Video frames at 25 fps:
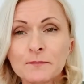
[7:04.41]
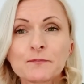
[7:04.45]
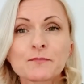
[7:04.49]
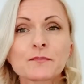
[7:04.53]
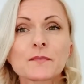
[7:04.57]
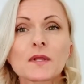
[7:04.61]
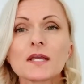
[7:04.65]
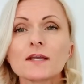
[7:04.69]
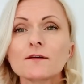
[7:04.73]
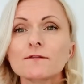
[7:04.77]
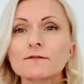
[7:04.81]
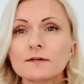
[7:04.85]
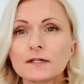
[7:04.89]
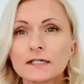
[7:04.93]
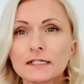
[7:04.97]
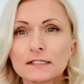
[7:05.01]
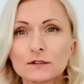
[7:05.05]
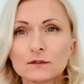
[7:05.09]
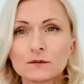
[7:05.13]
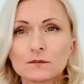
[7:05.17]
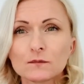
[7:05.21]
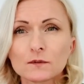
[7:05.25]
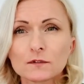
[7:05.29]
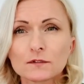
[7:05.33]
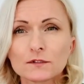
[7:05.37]
If I don't
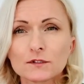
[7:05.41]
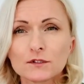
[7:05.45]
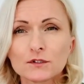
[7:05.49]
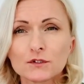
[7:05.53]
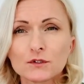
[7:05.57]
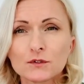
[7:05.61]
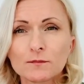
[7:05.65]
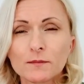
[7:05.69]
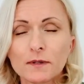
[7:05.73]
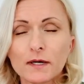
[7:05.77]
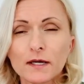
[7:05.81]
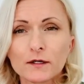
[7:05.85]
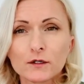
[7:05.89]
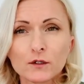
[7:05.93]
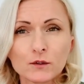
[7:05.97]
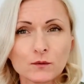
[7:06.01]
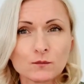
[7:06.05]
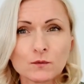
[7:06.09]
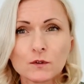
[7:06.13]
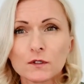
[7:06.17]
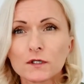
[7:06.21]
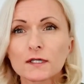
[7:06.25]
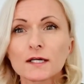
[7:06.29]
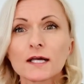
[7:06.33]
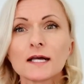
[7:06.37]
want to do my
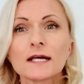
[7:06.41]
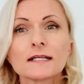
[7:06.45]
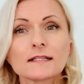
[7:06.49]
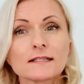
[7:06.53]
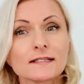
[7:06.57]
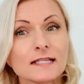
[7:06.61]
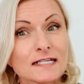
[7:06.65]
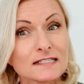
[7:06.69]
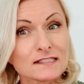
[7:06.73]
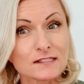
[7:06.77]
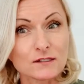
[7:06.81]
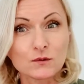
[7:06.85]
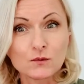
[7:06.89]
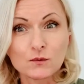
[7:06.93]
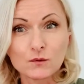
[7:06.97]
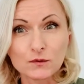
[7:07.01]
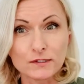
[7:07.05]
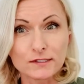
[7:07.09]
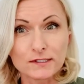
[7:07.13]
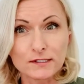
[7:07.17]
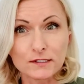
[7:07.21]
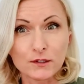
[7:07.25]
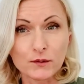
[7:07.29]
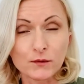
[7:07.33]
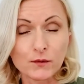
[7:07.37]
homework, that's
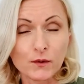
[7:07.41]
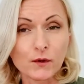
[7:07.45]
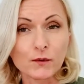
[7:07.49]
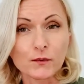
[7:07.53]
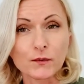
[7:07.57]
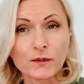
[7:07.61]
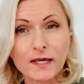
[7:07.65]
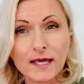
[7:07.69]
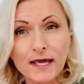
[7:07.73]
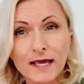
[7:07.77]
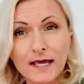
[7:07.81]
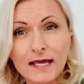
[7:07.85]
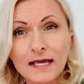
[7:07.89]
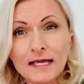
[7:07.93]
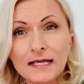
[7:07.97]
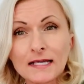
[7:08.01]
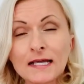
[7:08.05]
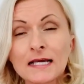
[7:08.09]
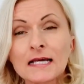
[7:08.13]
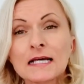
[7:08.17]
also okay.